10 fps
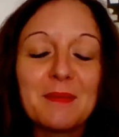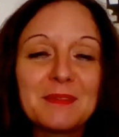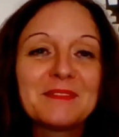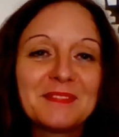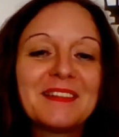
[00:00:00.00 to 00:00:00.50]
I
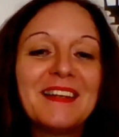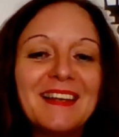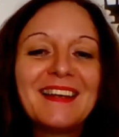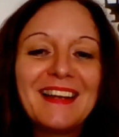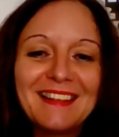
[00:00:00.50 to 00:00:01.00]
mean,
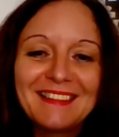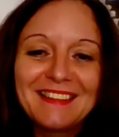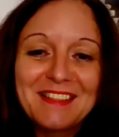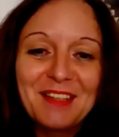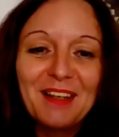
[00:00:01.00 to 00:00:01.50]

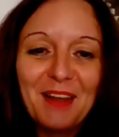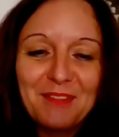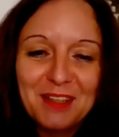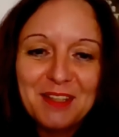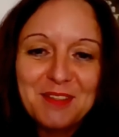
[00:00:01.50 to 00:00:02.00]
I still
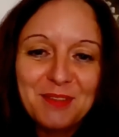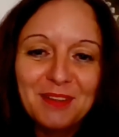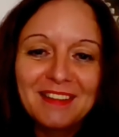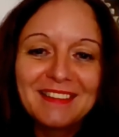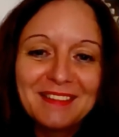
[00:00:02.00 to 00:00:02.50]
have things
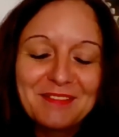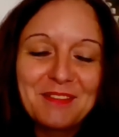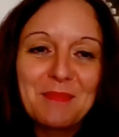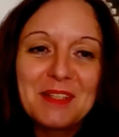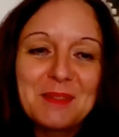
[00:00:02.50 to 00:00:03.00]
to learn
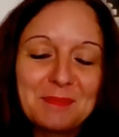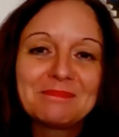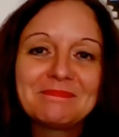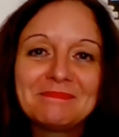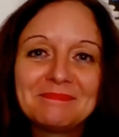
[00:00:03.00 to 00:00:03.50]
from this.